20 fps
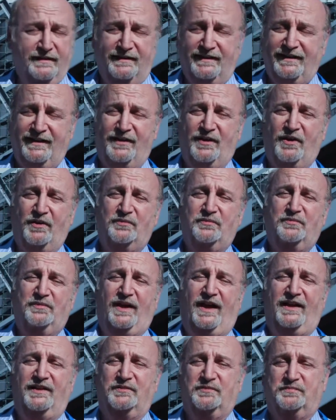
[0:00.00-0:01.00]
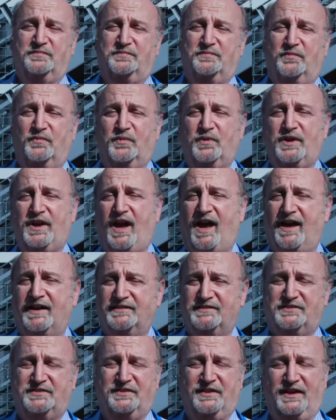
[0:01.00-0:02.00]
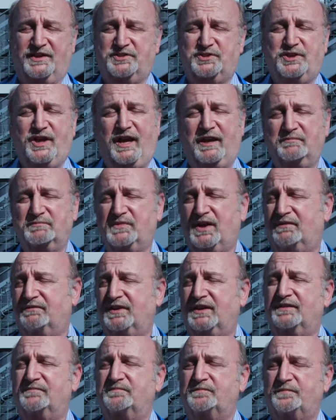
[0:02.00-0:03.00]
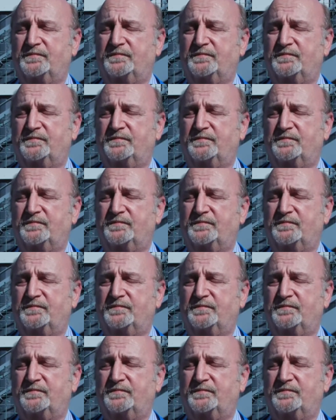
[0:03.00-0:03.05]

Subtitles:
We're not ashamed of it,